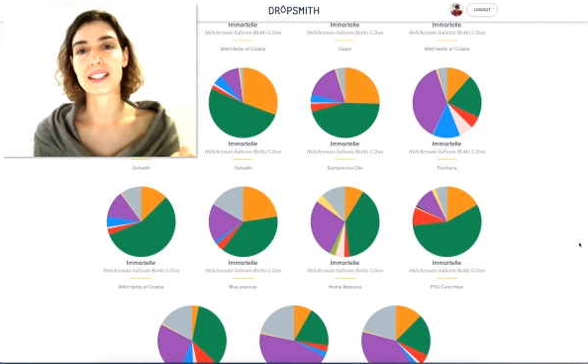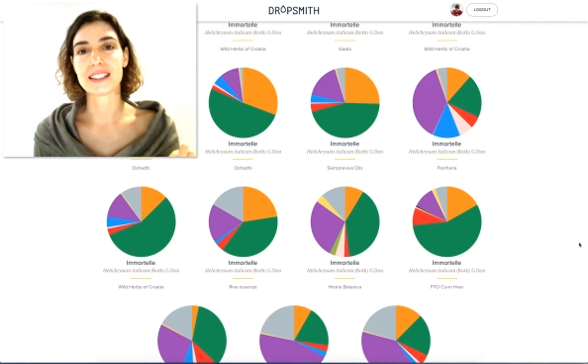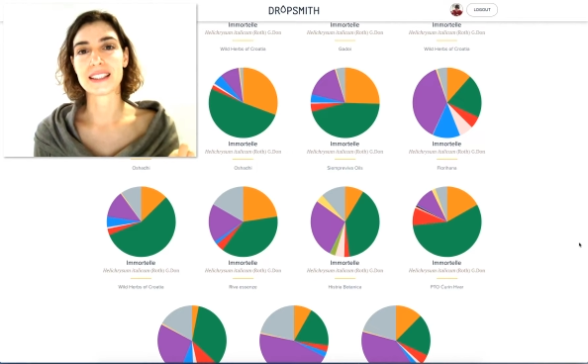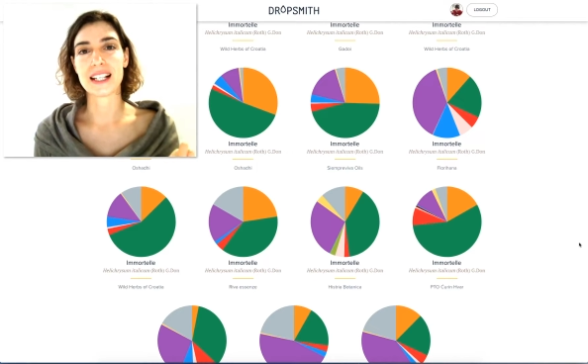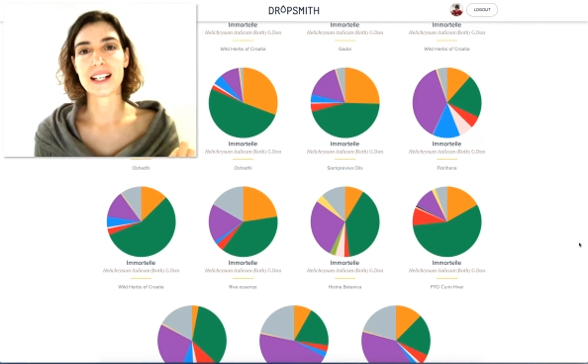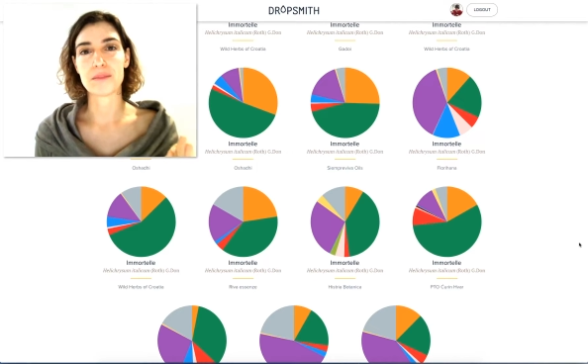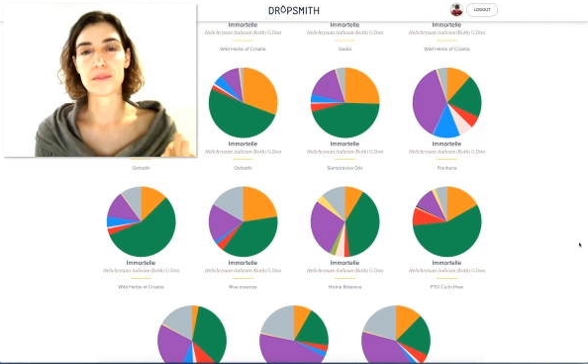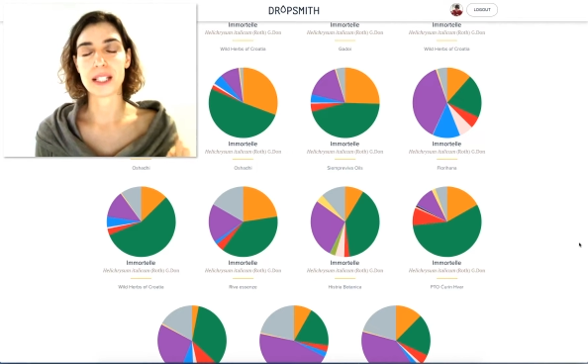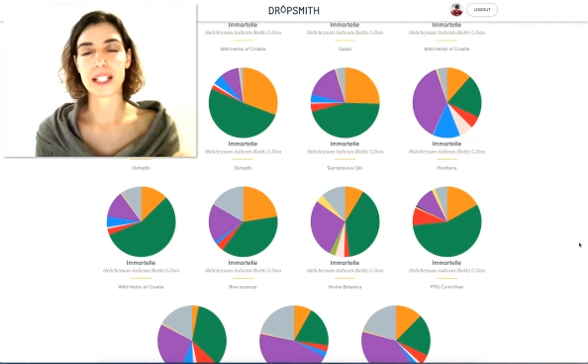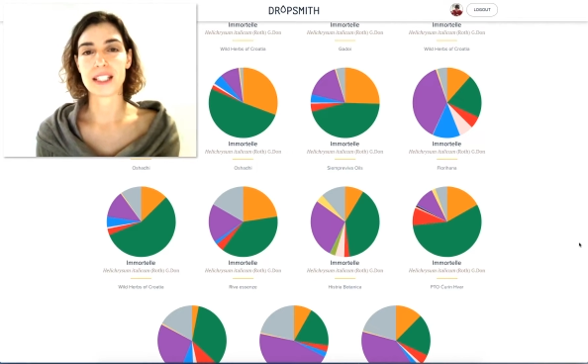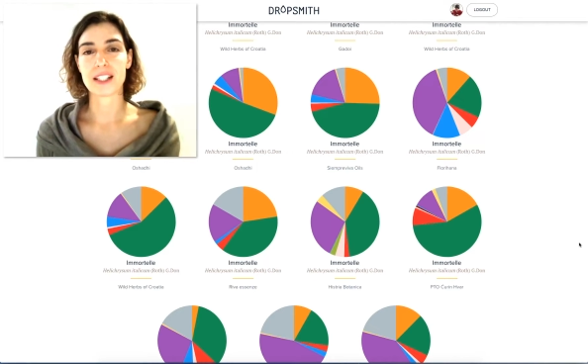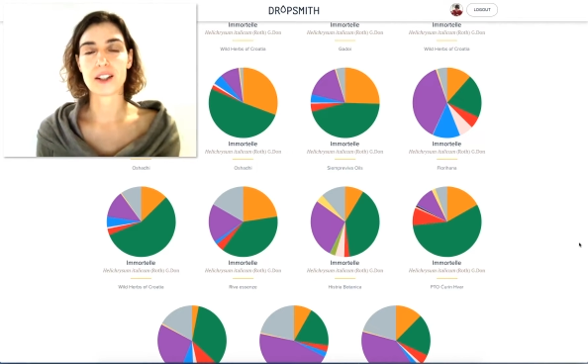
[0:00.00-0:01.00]
that
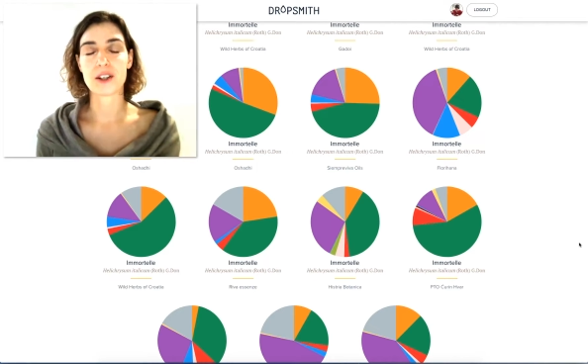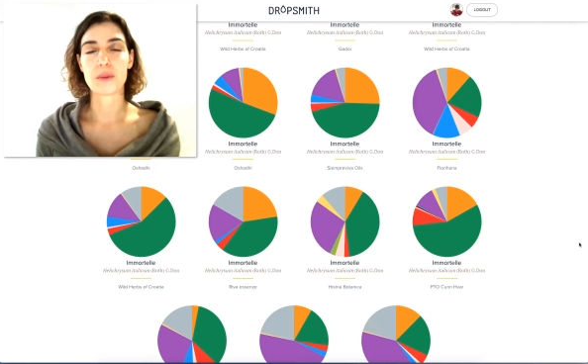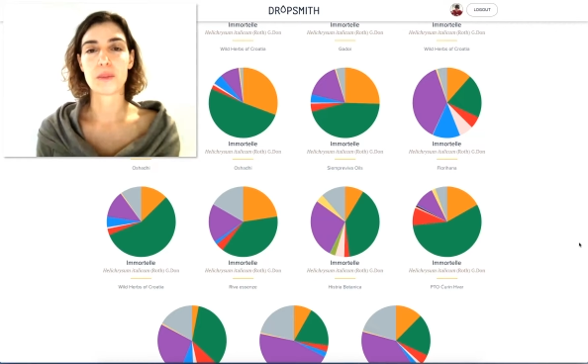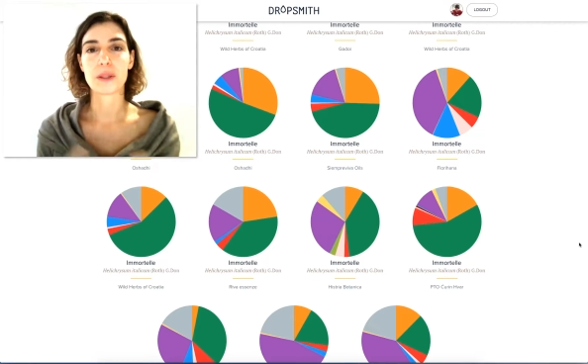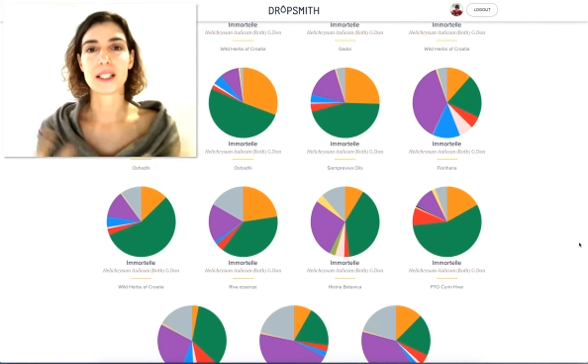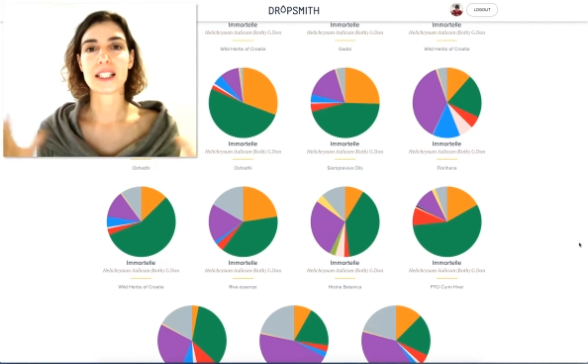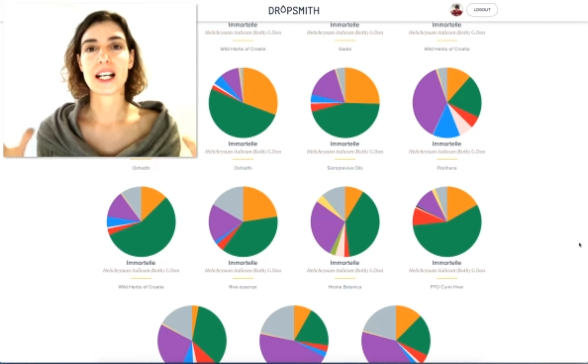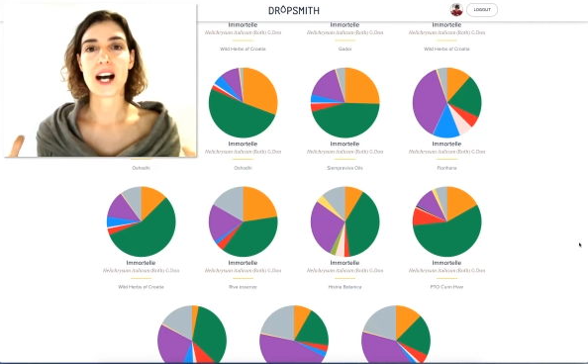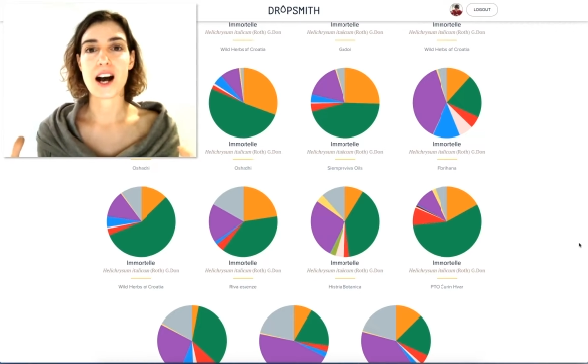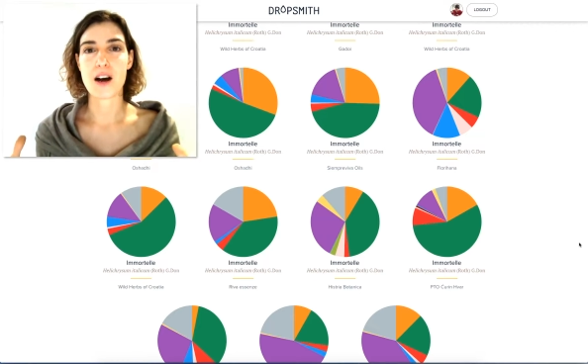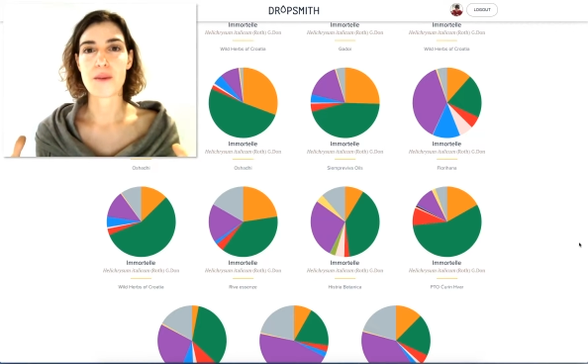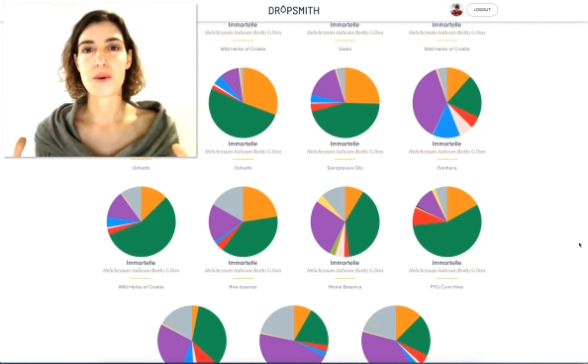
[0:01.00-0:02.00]
made a complete
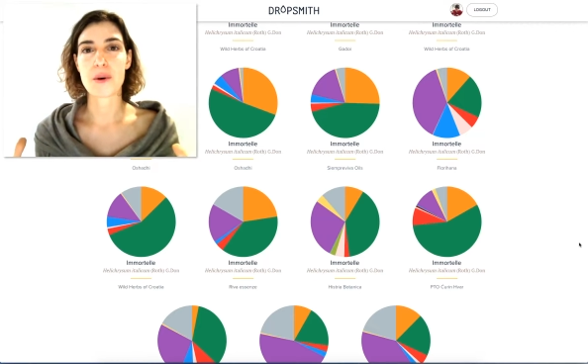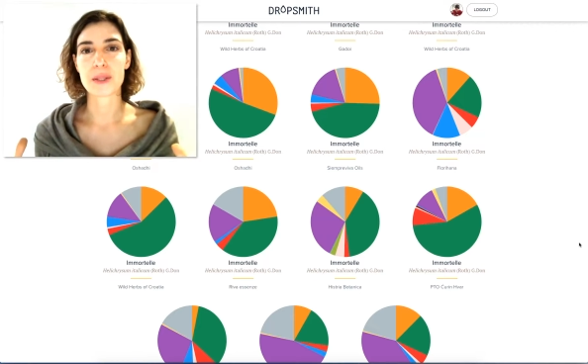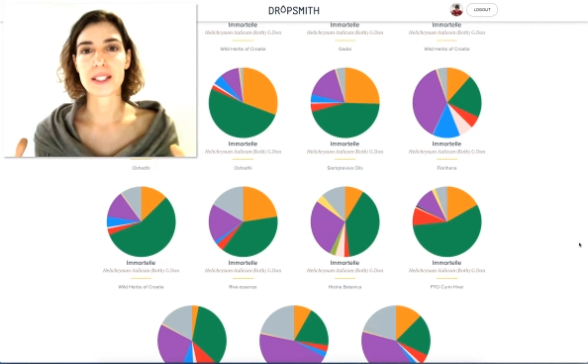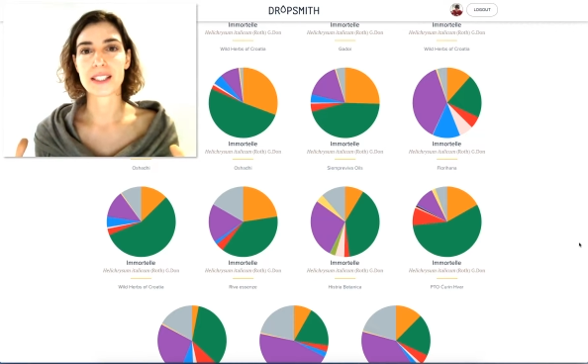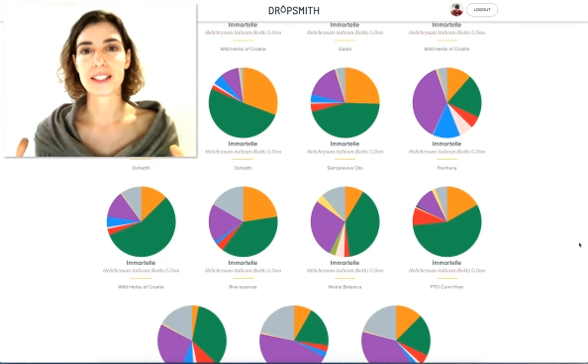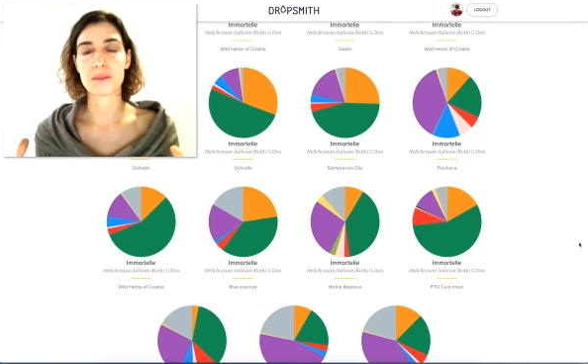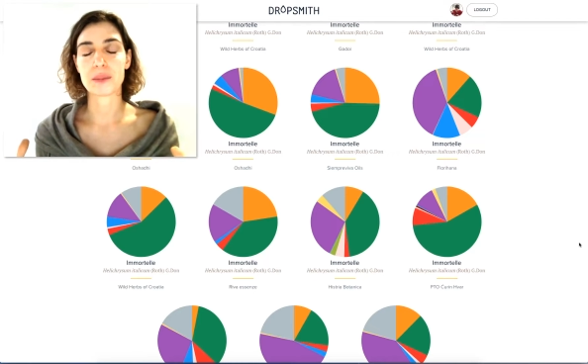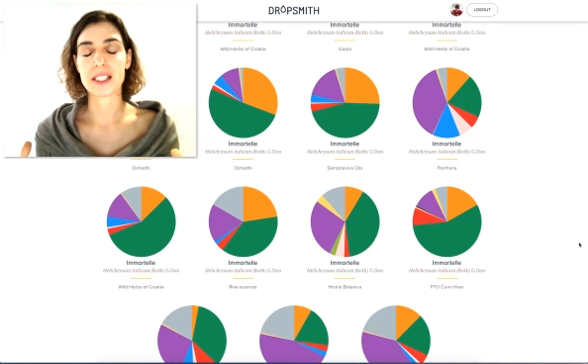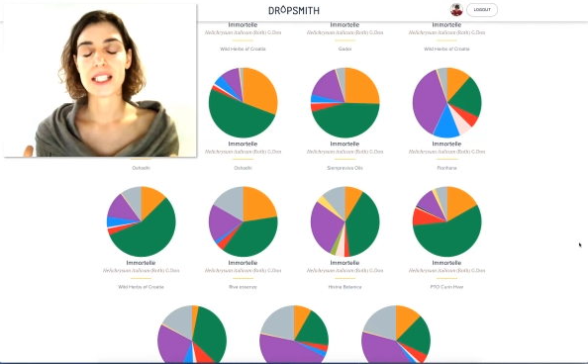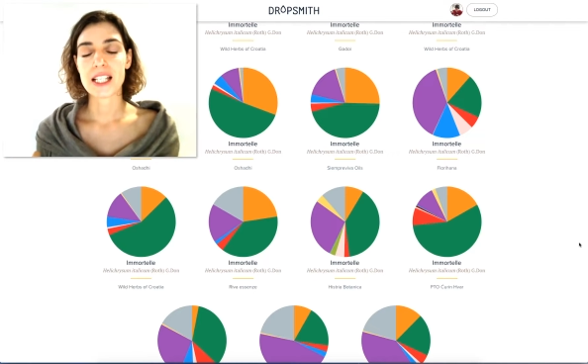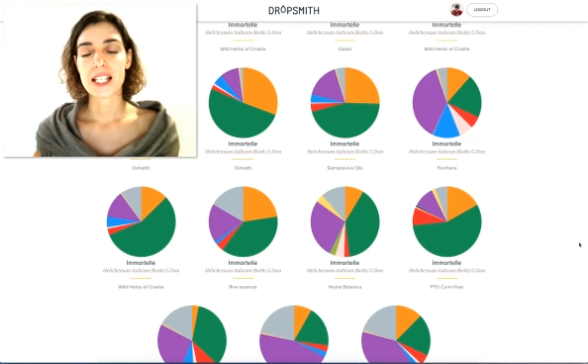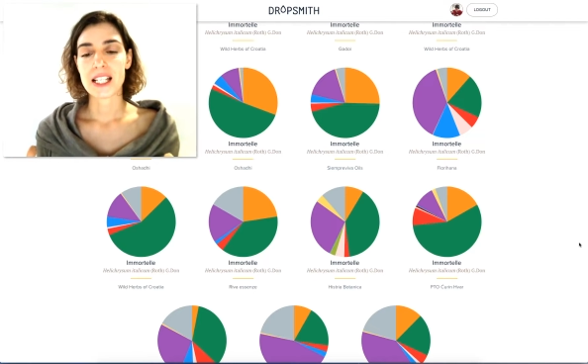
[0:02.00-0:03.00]
aha moment in
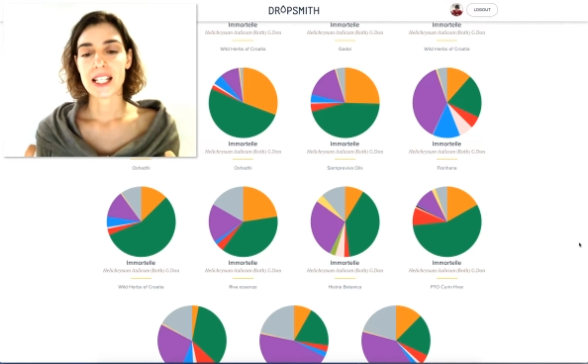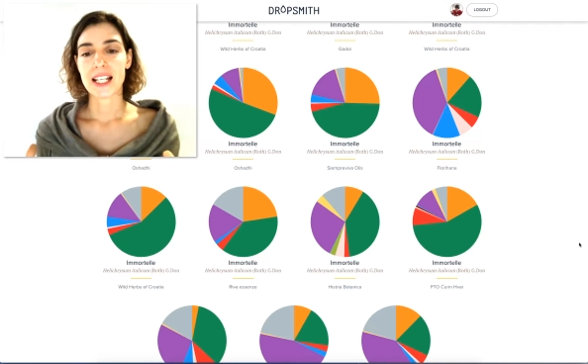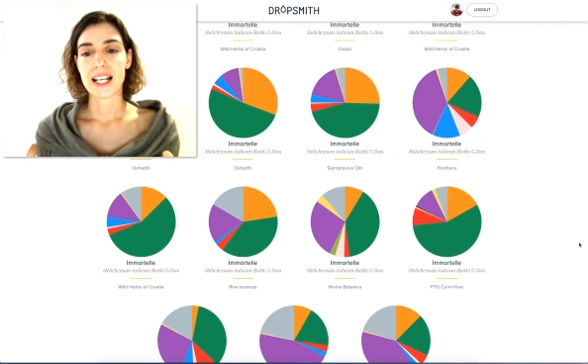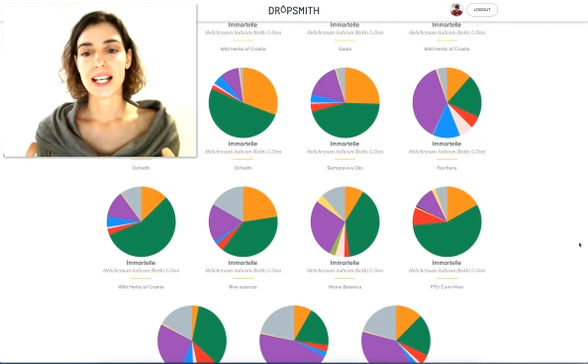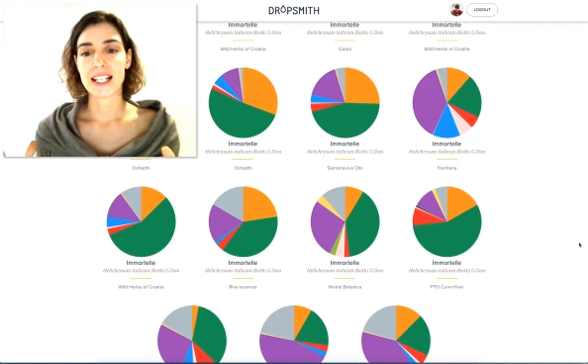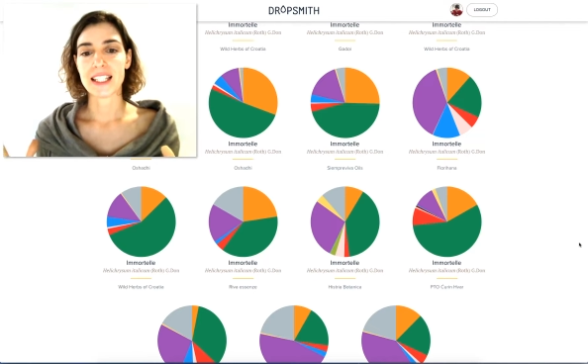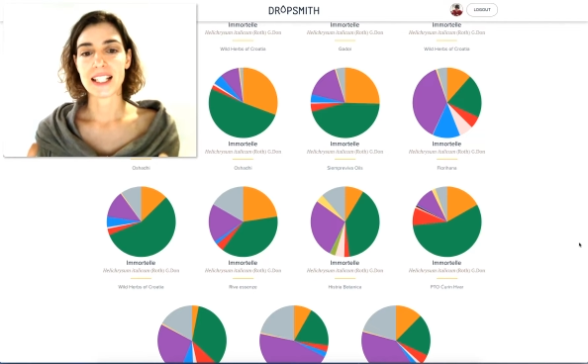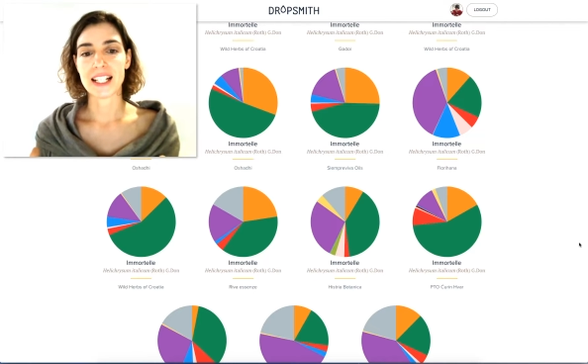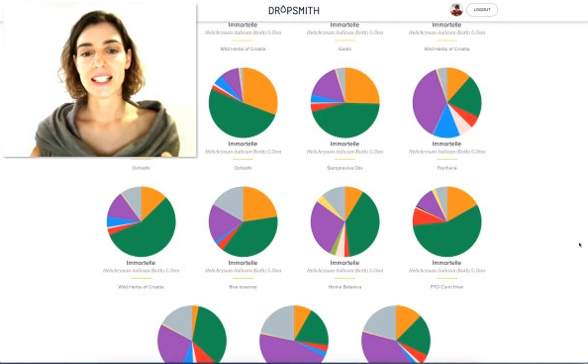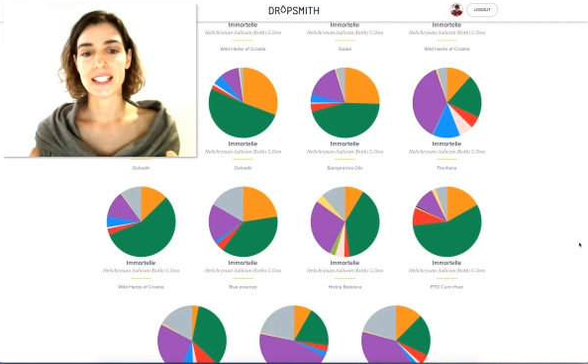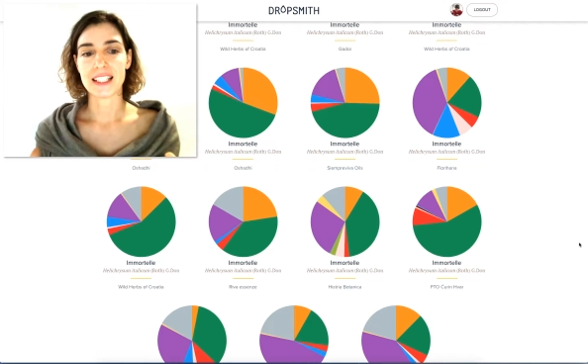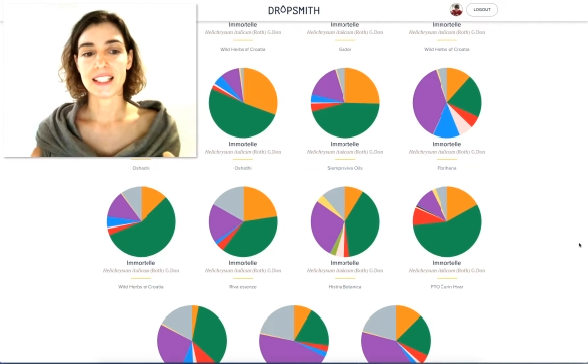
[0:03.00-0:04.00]
me and
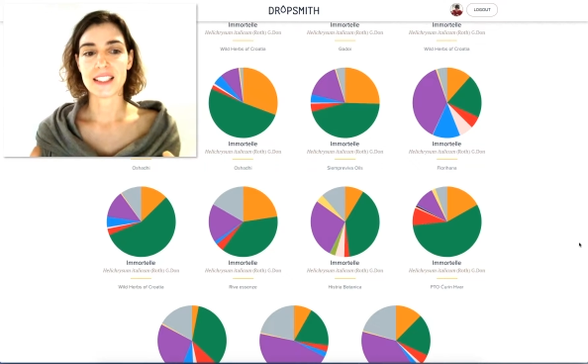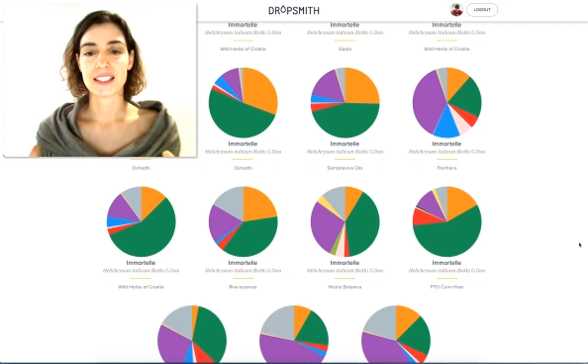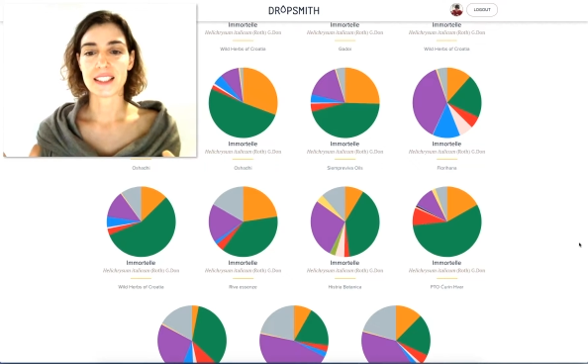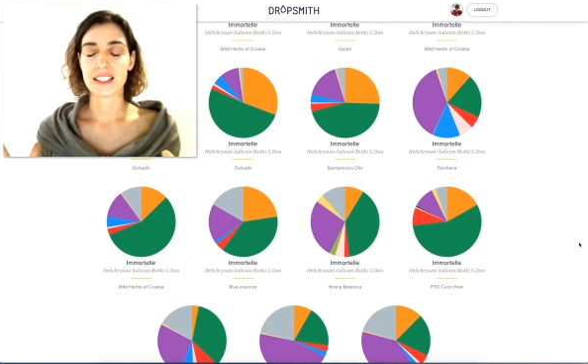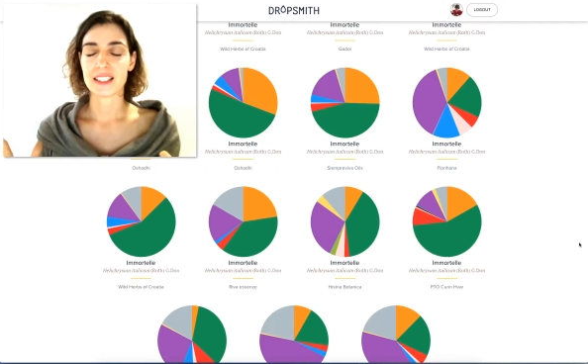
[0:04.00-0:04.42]
that is